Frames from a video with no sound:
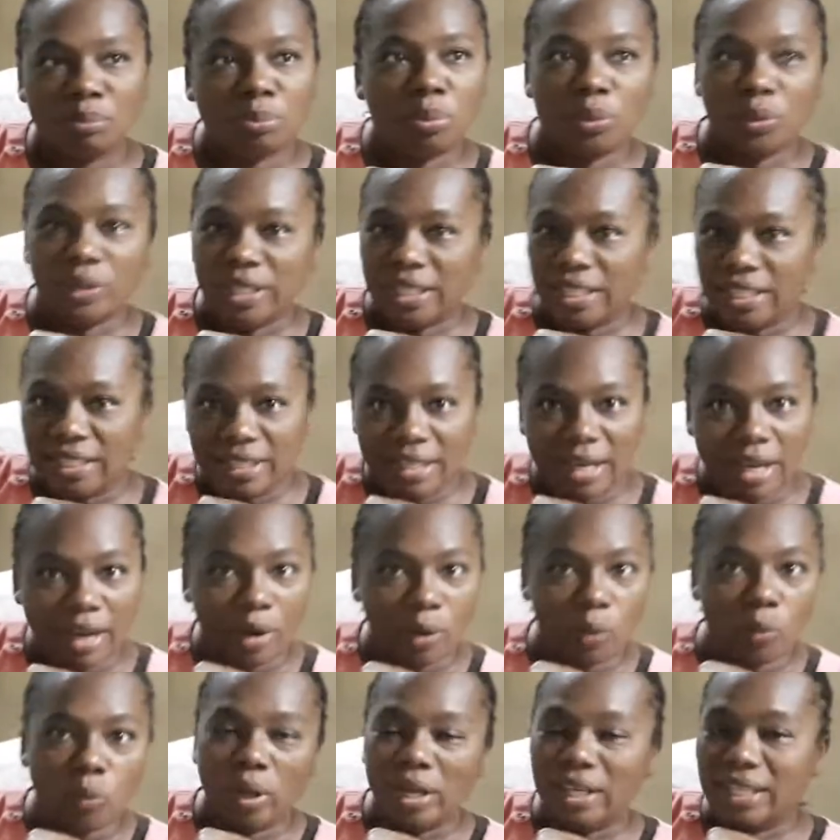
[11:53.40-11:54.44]
pudding
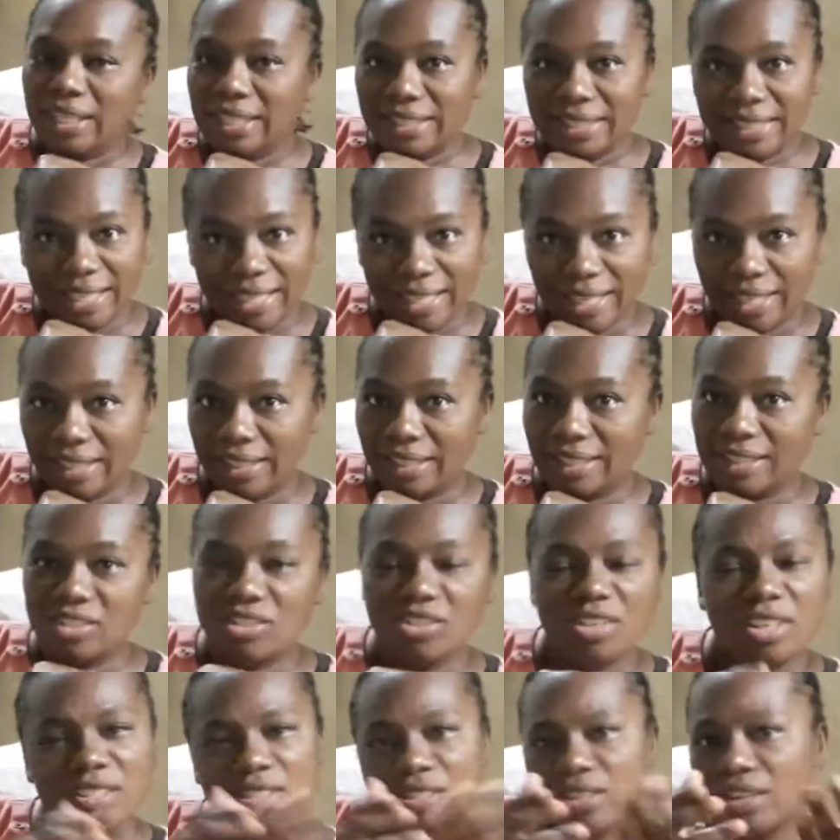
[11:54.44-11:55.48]
or wedding cake. It's
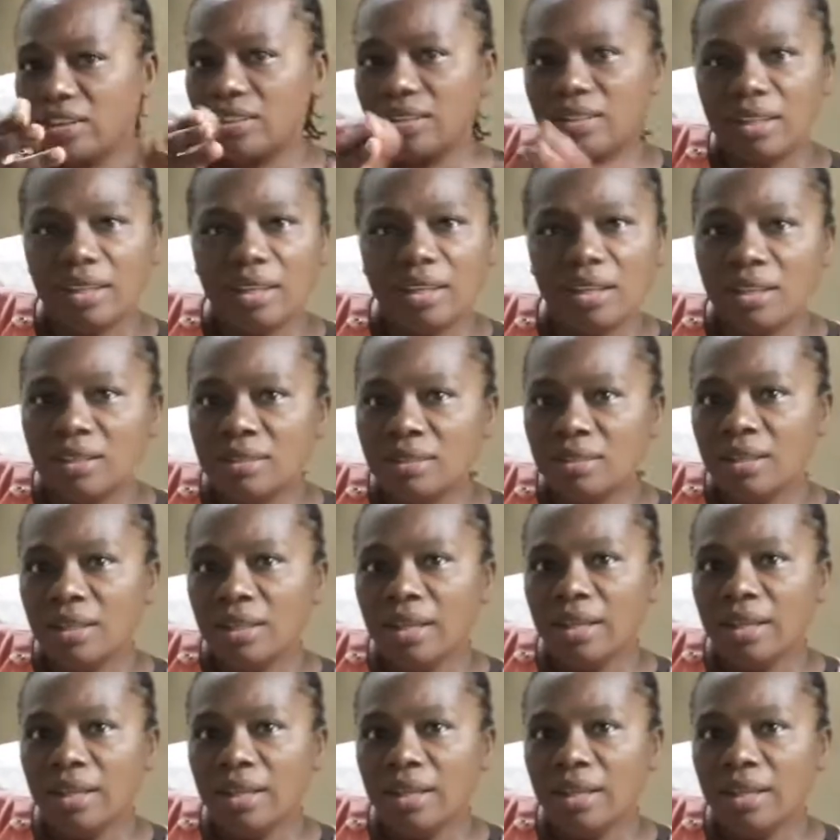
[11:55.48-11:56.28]
just her thing.